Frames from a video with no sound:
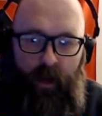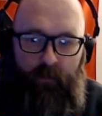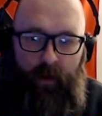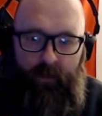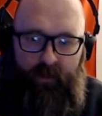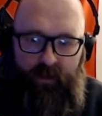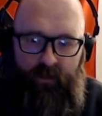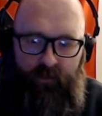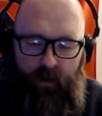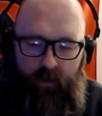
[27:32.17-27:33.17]
puppets is
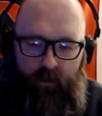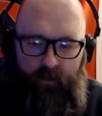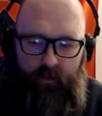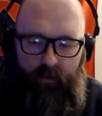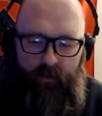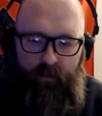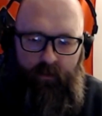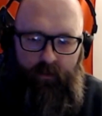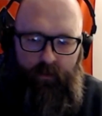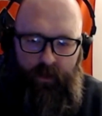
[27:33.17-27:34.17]
fun.
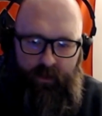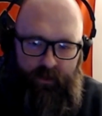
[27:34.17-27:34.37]
I'll just